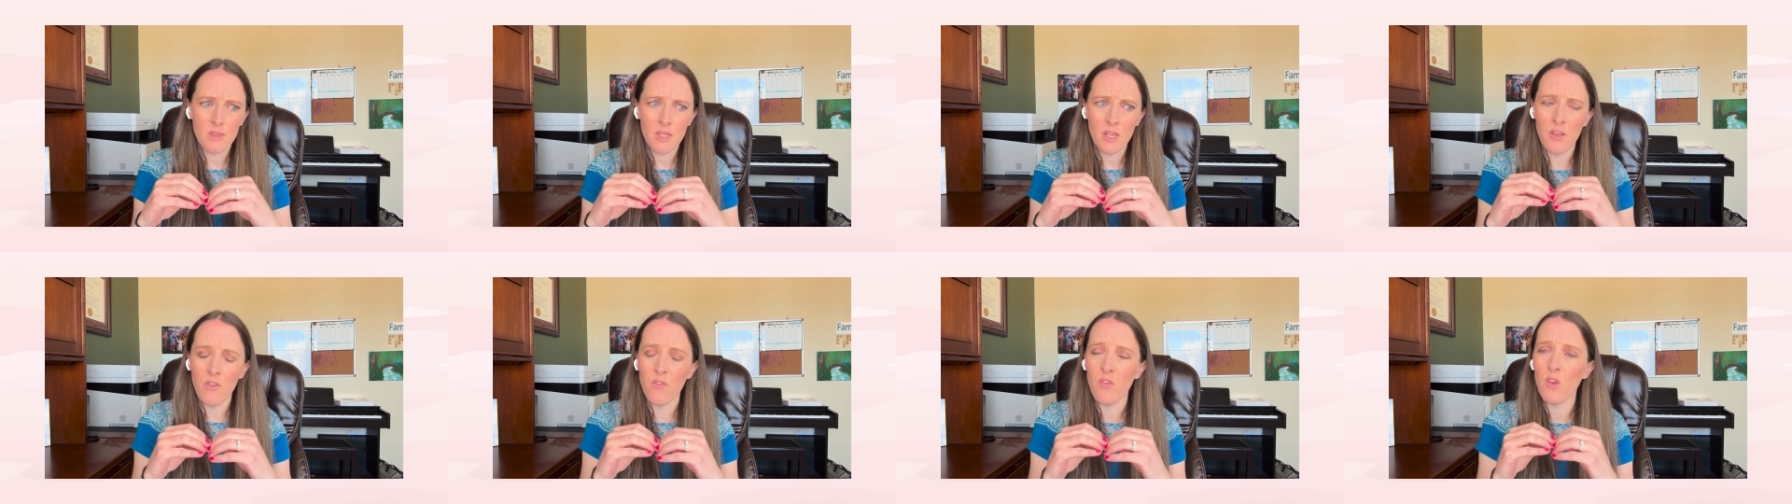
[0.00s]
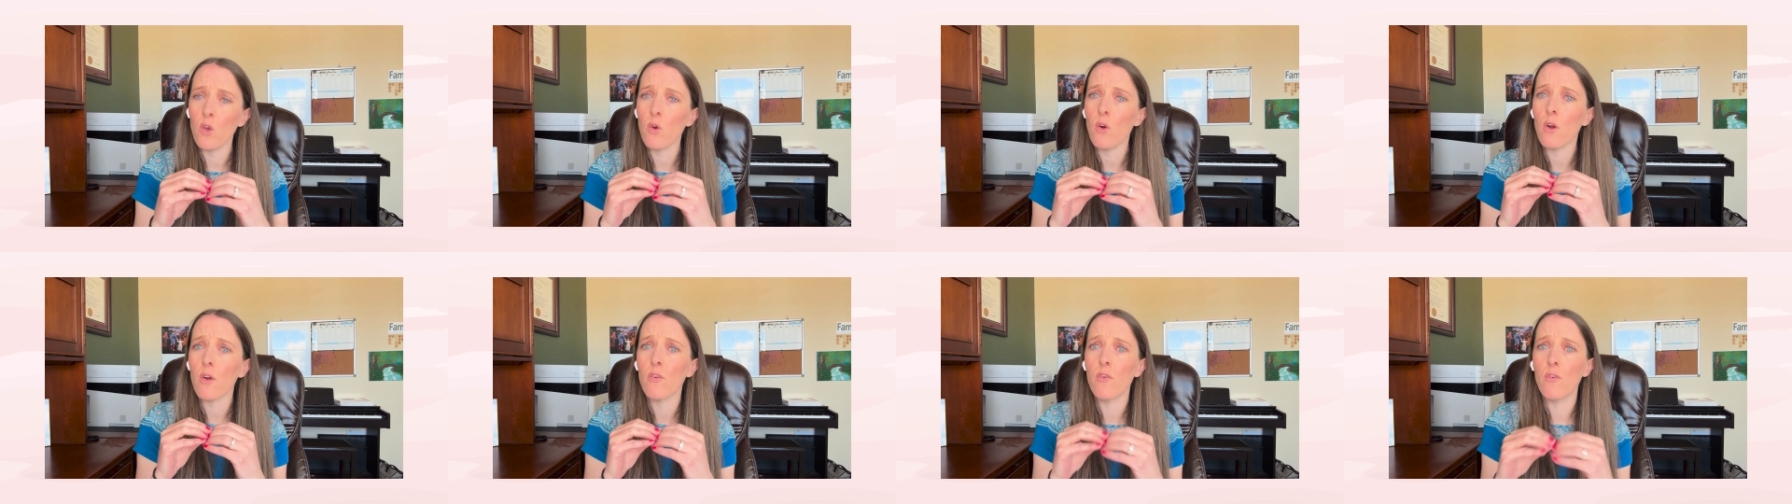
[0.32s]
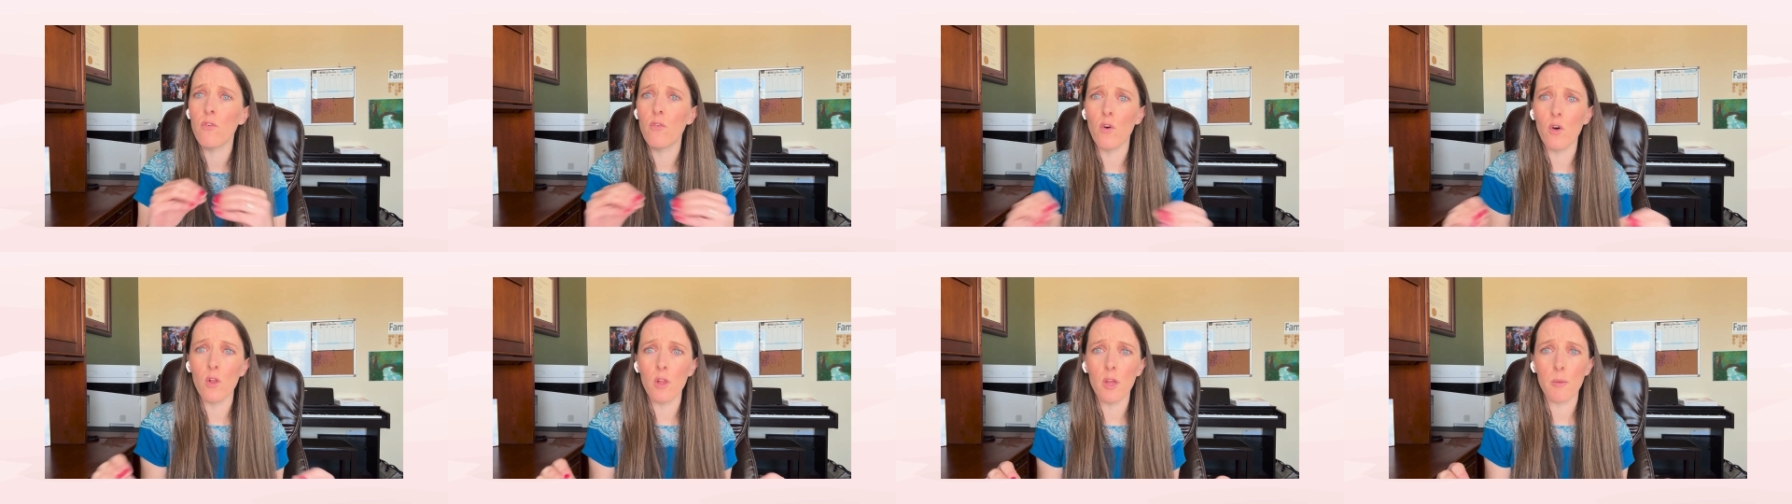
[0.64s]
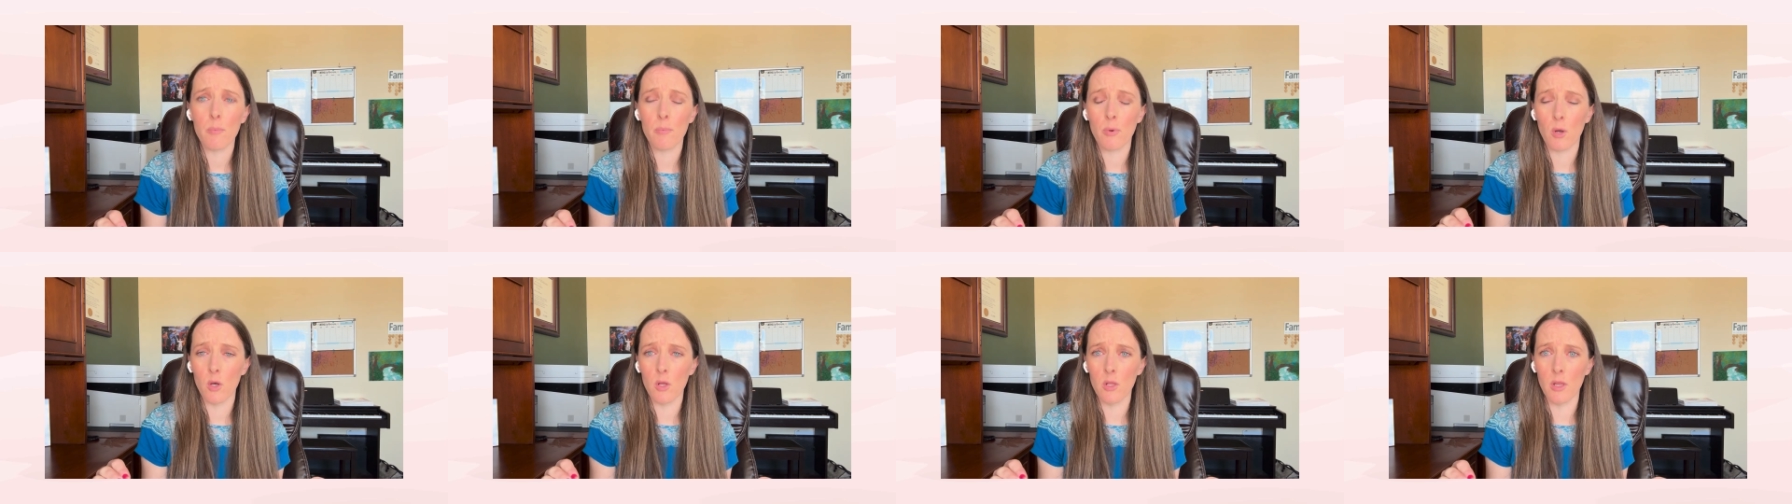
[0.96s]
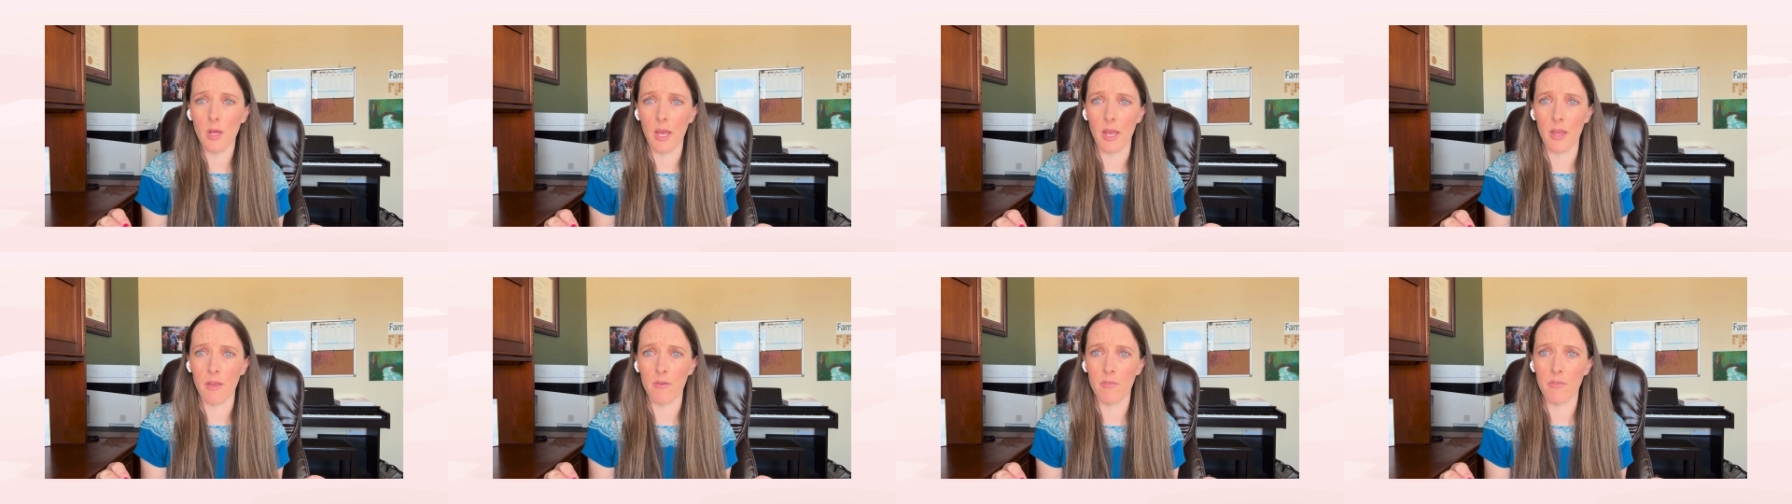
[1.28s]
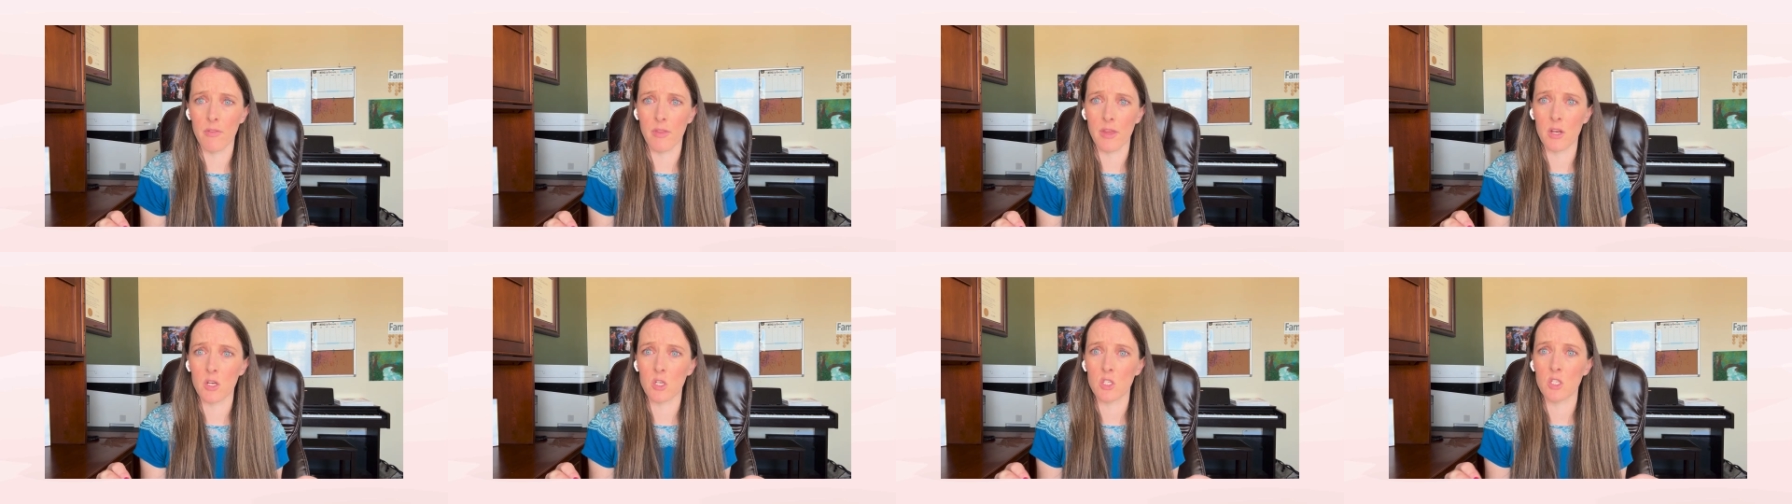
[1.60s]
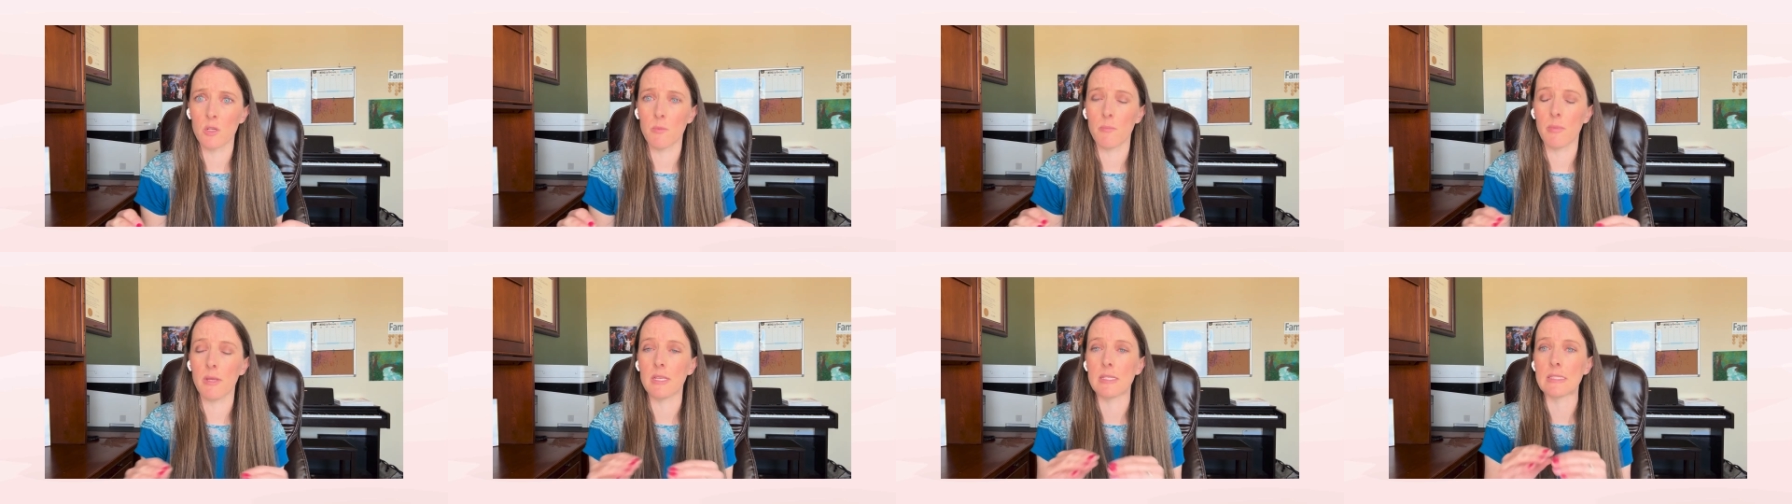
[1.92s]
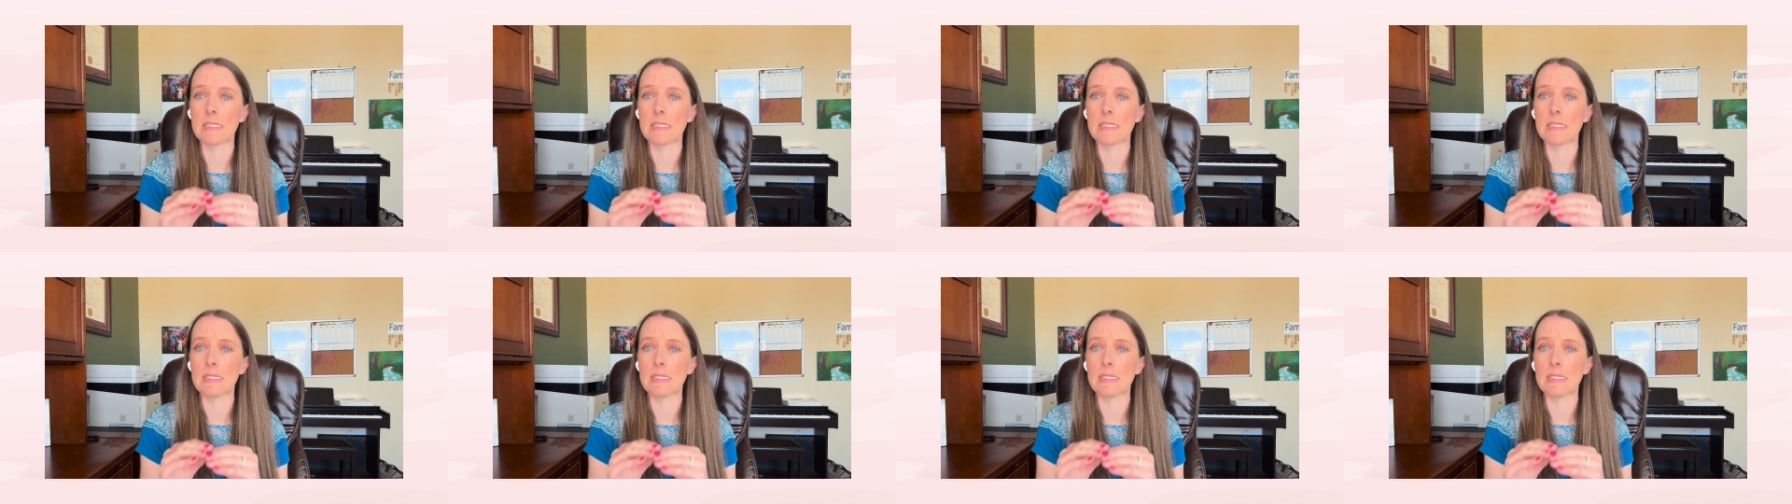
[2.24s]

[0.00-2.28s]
If you are fully pro-life, there should be